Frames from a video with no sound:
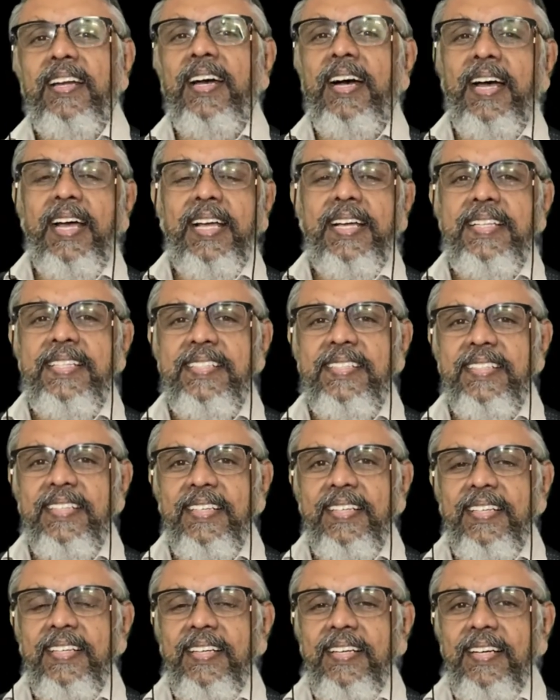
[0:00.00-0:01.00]
guys,
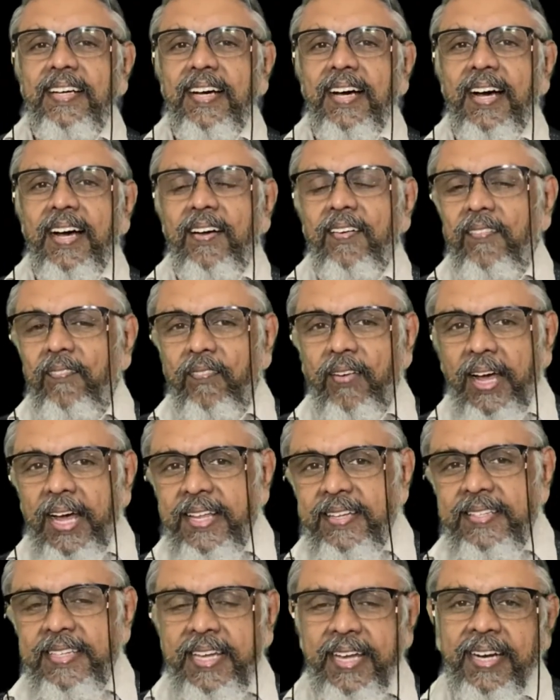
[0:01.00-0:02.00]

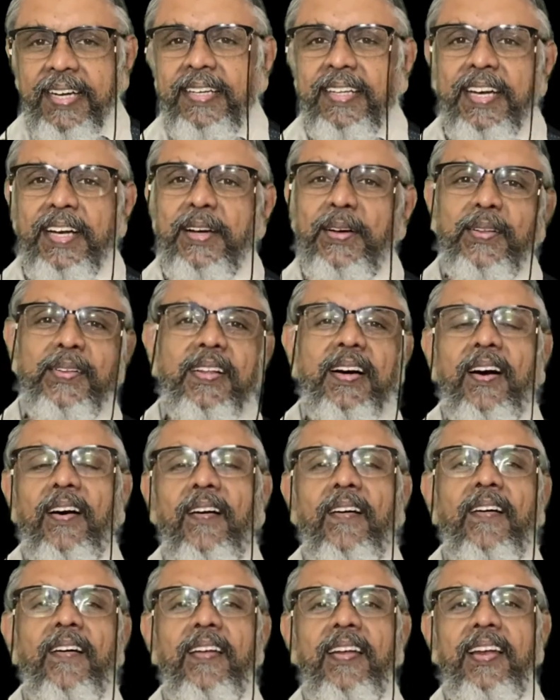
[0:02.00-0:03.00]
as they enter into the
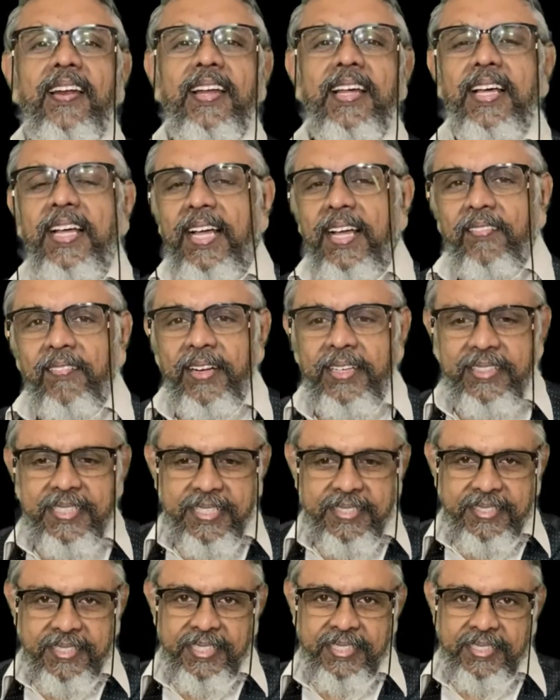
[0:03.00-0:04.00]
hall, when they
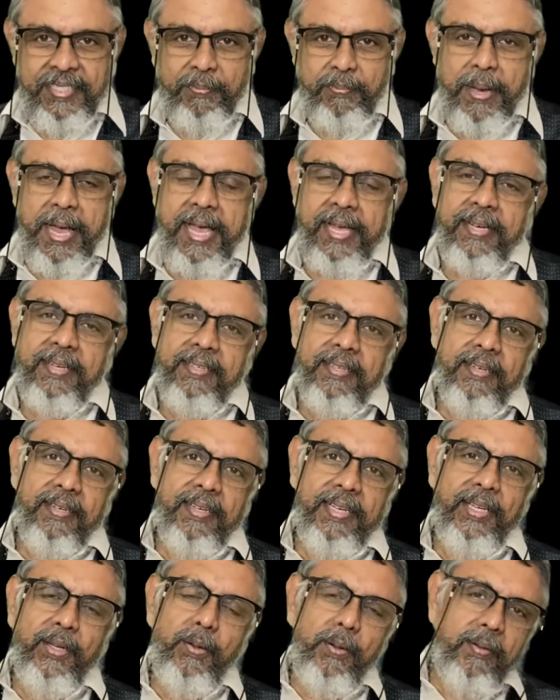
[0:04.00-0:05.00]
see the back,
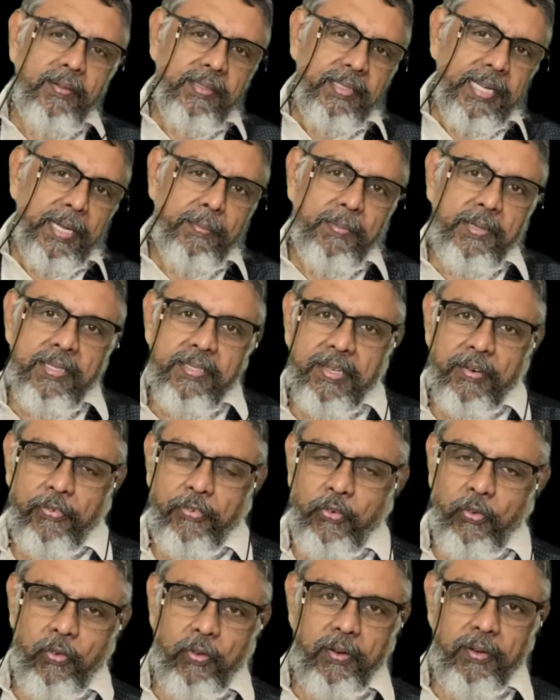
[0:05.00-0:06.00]
tables are
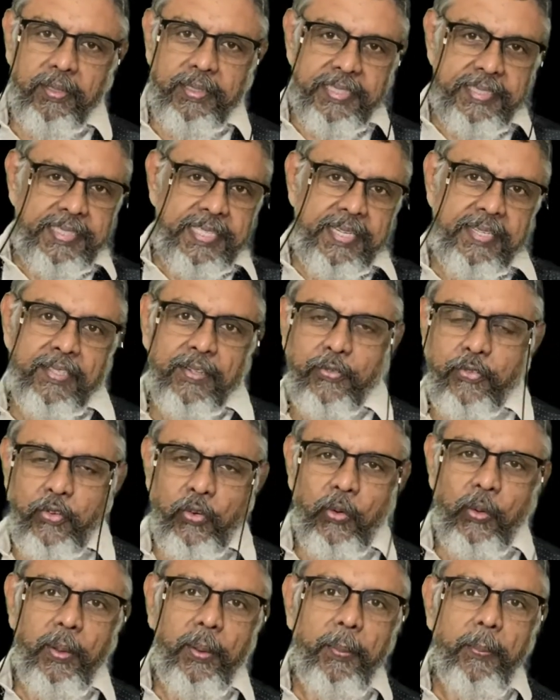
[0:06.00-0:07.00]
full, the chairs are
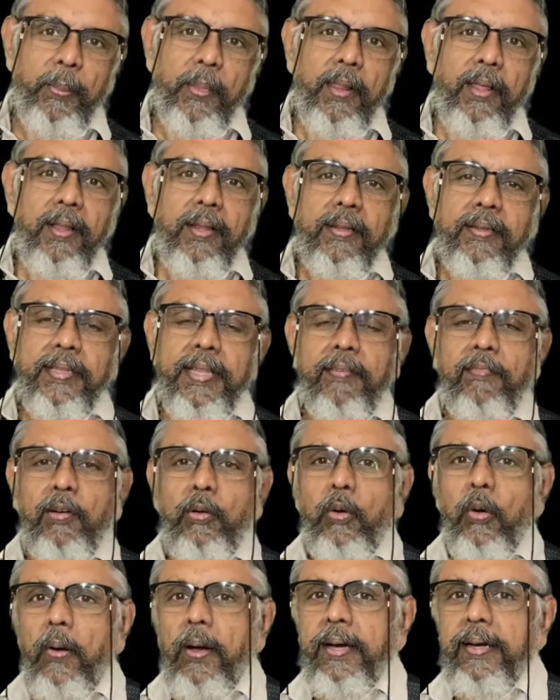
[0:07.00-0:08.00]
full, they will
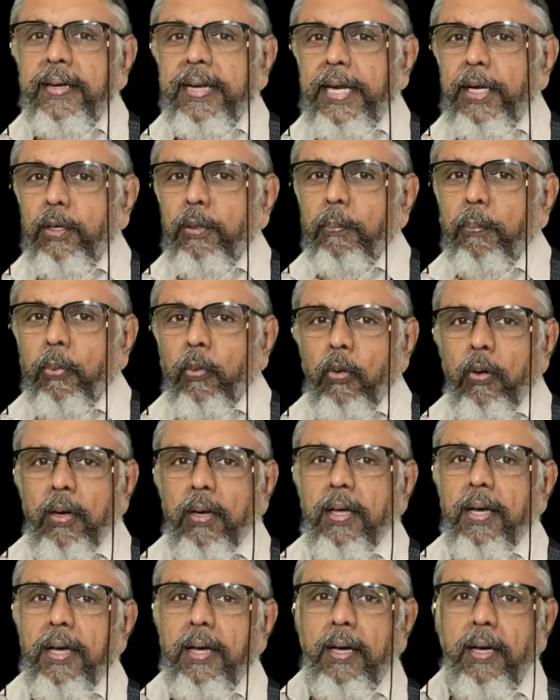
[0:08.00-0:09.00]
go and try to pull,
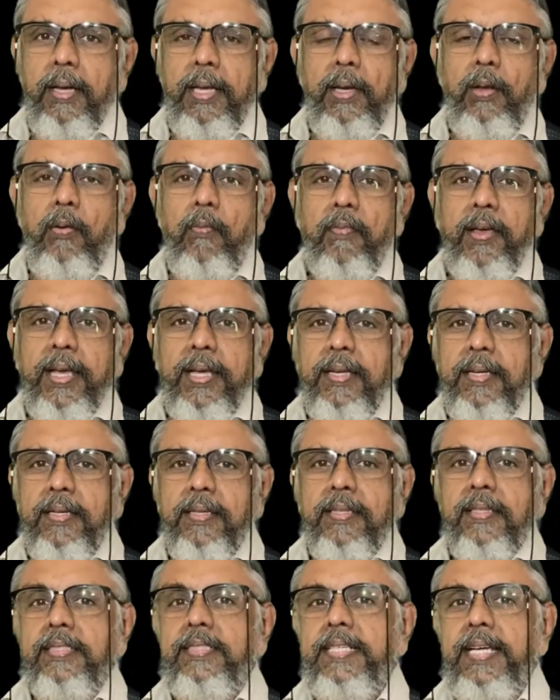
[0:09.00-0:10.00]
vacant
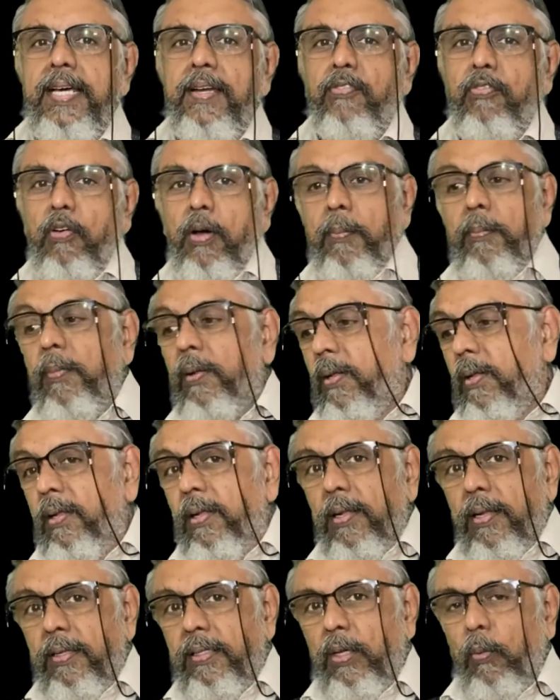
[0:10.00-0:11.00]
chair from
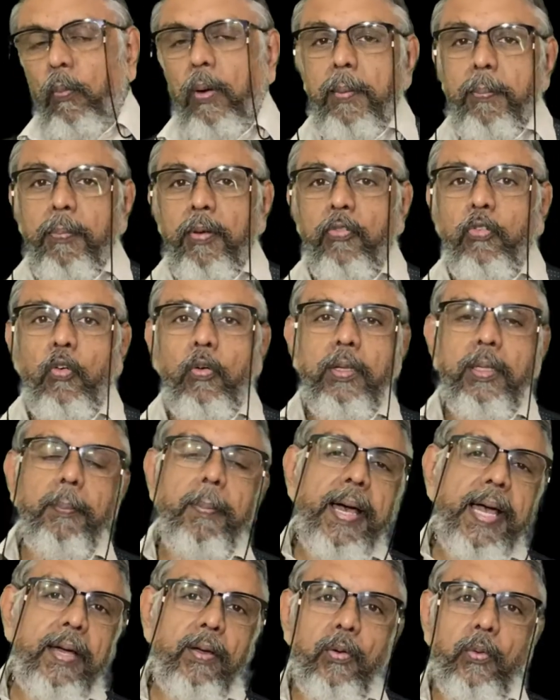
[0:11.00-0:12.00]
the one before the
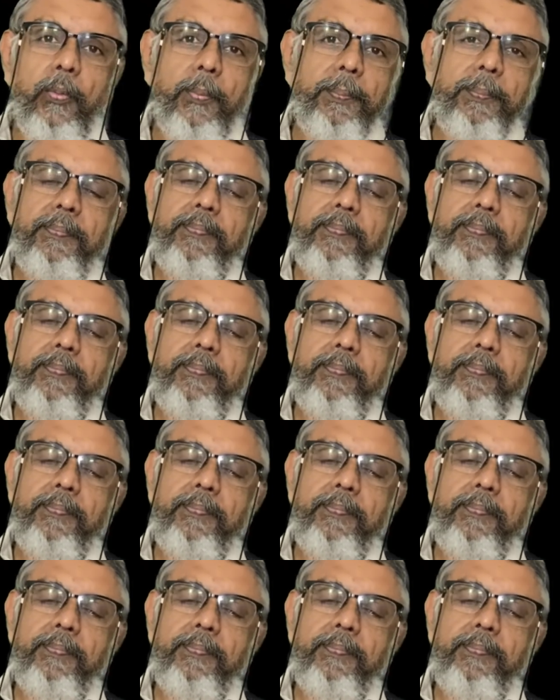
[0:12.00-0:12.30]
back row